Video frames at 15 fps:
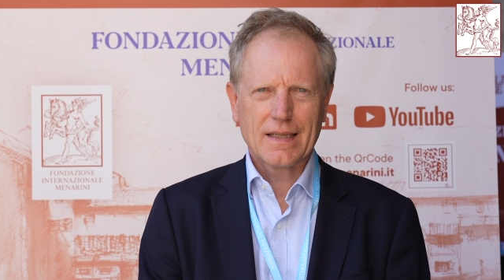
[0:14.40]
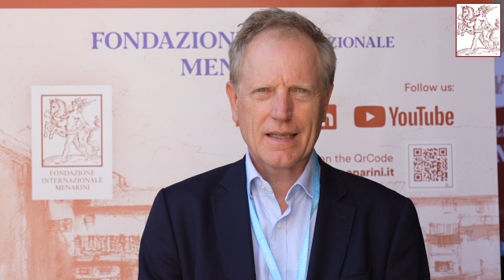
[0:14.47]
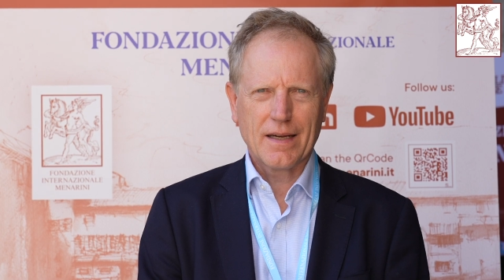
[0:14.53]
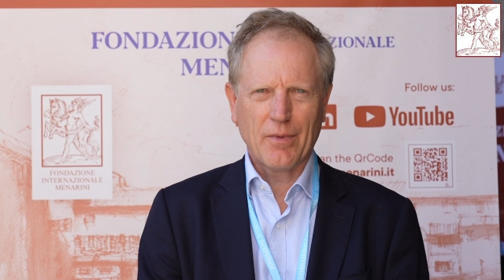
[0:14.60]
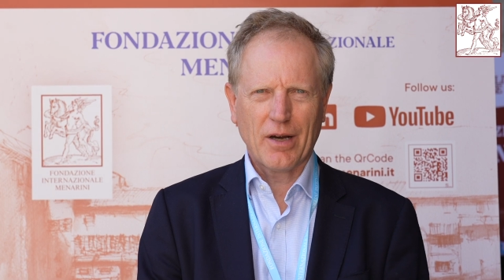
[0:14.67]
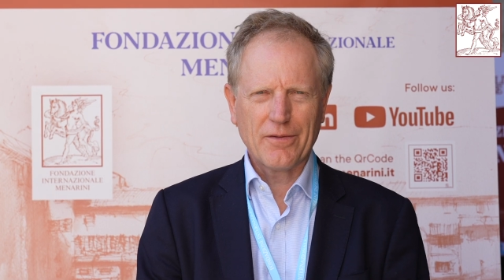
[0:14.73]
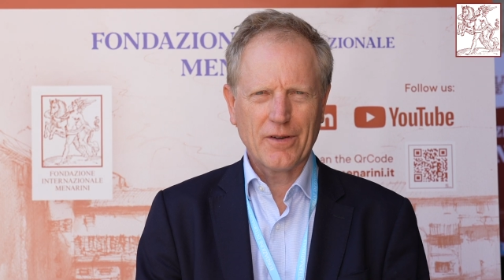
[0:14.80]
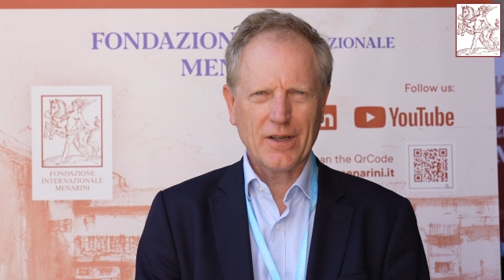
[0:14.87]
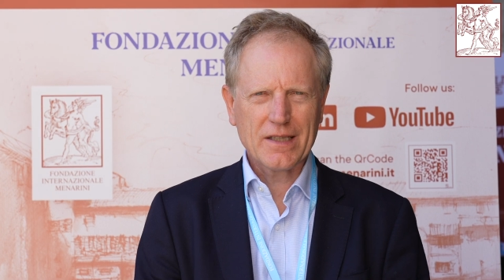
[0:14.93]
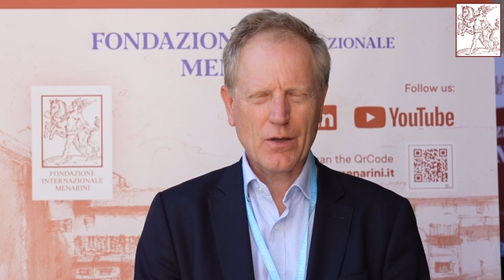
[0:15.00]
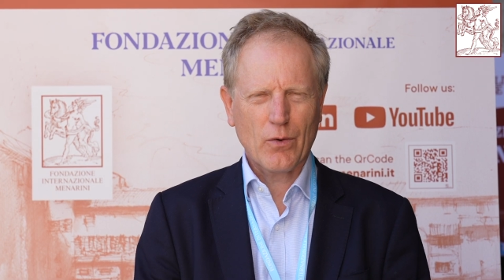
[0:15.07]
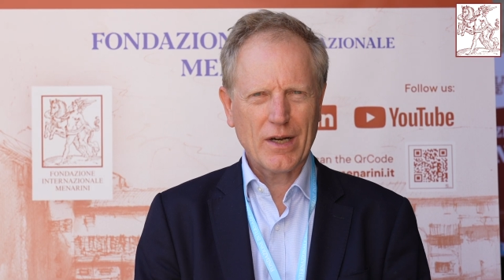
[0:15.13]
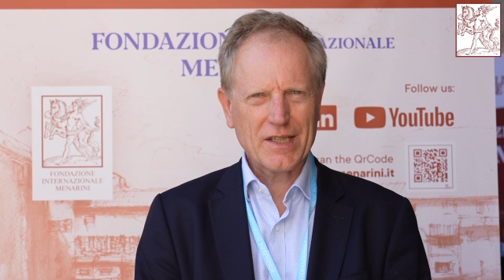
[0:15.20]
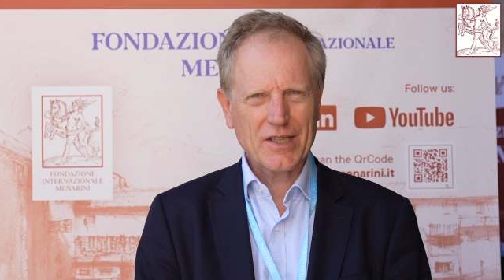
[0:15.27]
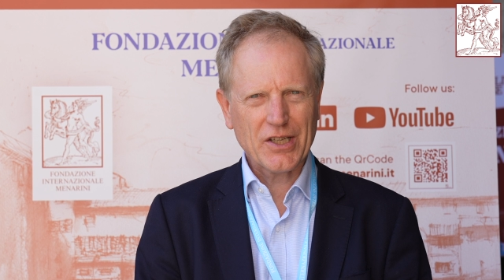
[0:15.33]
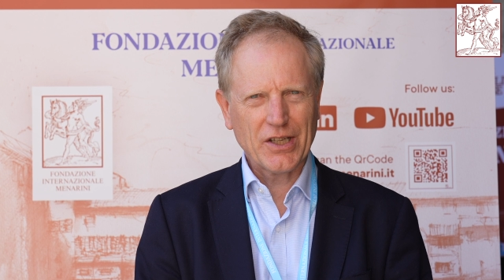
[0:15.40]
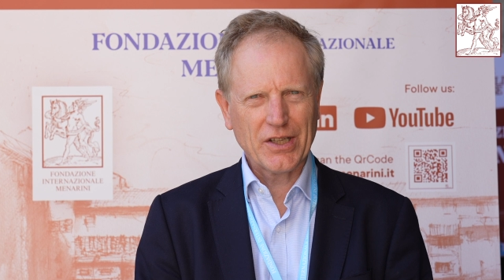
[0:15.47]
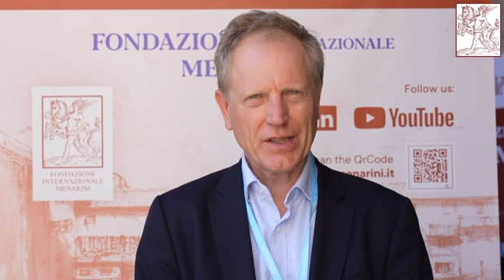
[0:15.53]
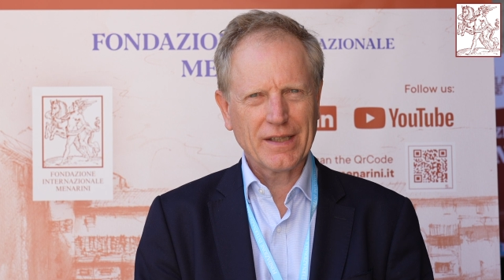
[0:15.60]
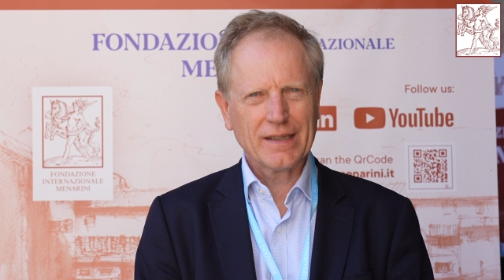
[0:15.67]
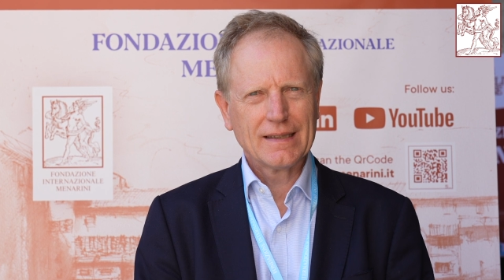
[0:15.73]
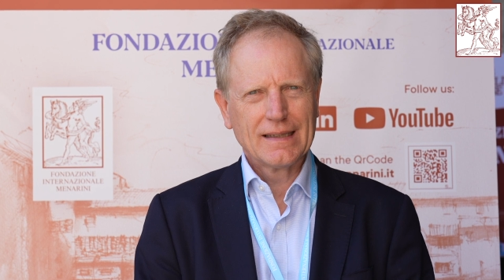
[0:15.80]
So my first
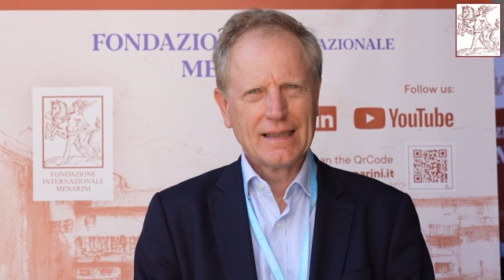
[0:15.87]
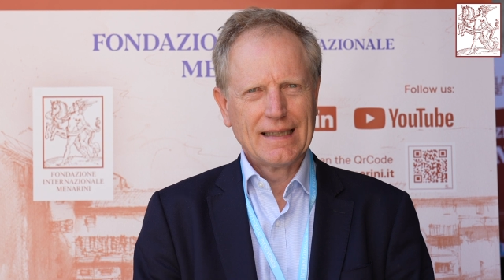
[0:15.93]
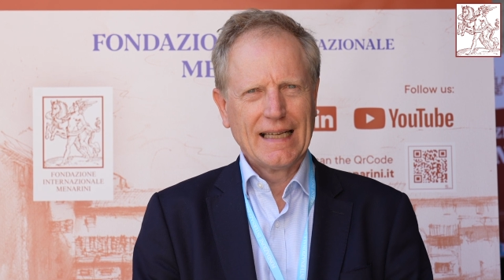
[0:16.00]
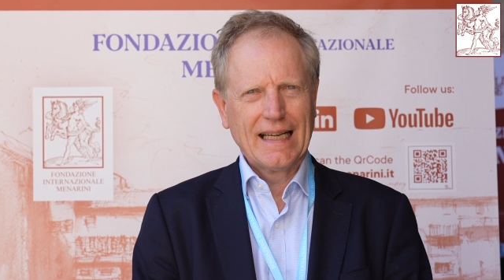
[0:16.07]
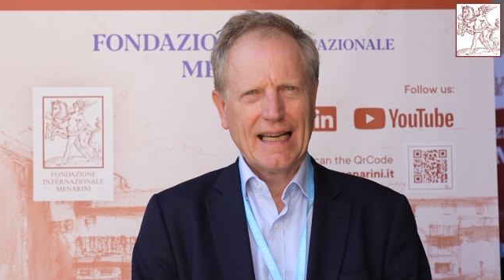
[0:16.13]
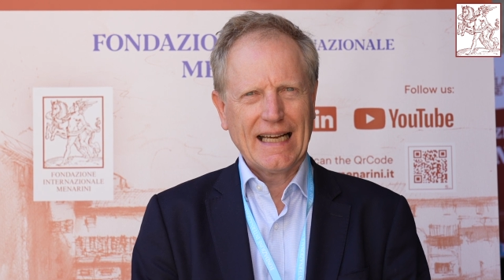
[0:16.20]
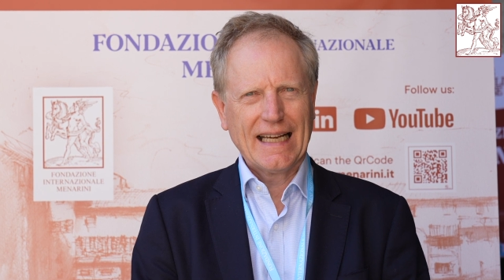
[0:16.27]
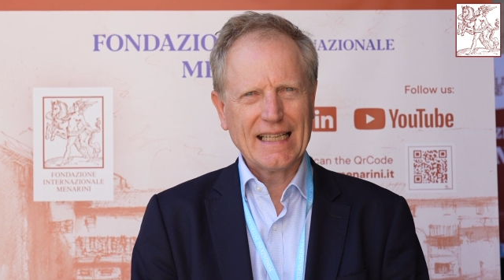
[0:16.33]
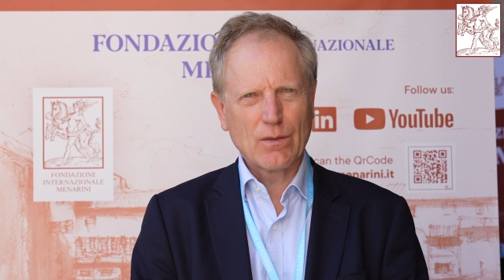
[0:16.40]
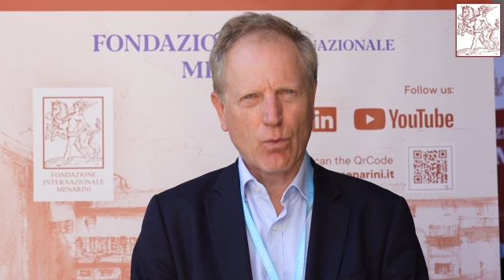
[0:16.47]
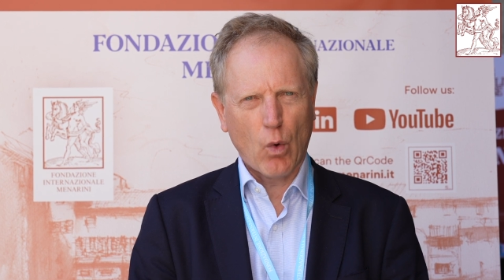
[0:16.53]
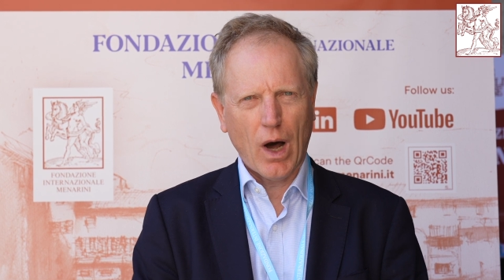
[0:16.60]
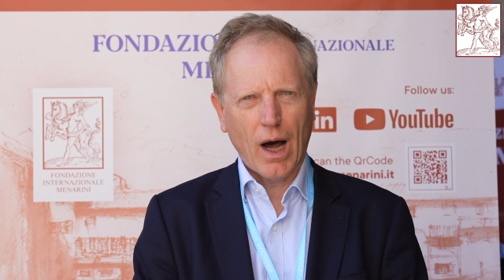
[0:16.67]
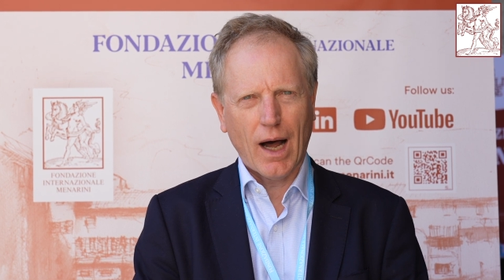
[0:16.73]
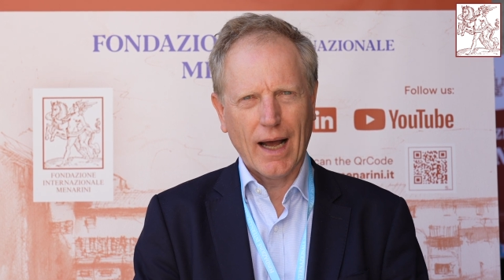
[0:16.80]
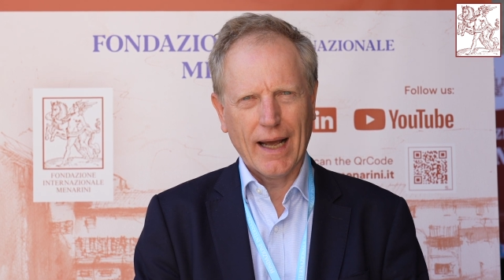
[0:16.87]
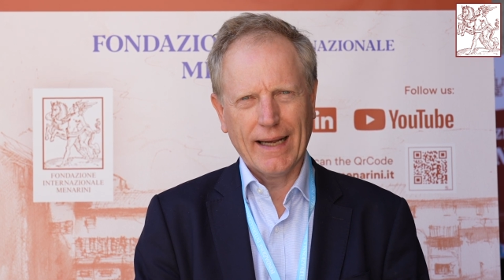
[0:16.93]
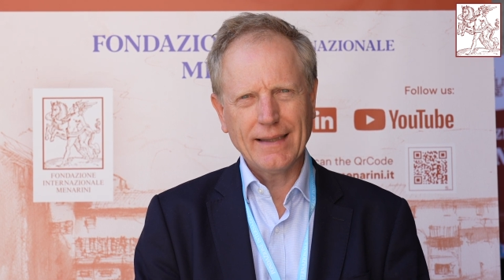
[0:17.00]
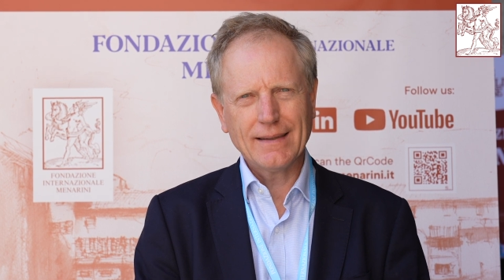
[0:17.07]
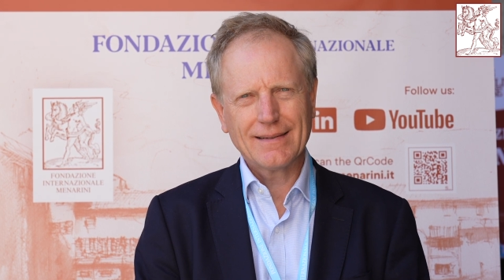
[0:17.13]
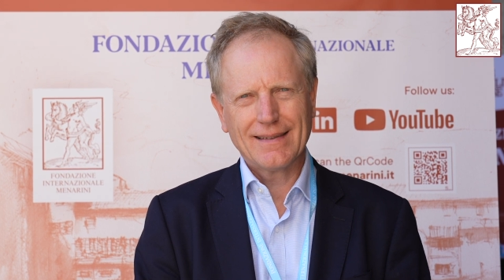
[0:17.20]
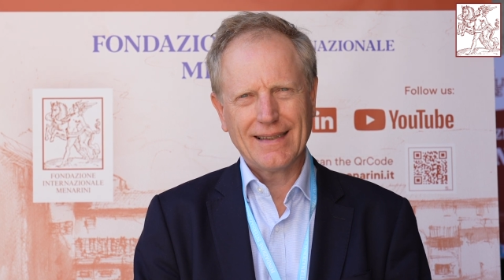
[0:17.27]
question is
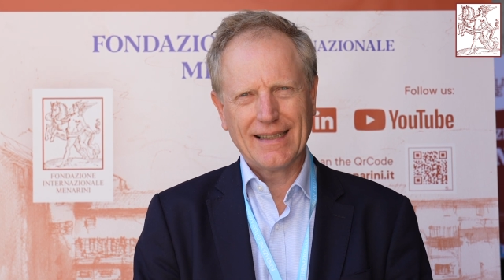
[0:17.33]
why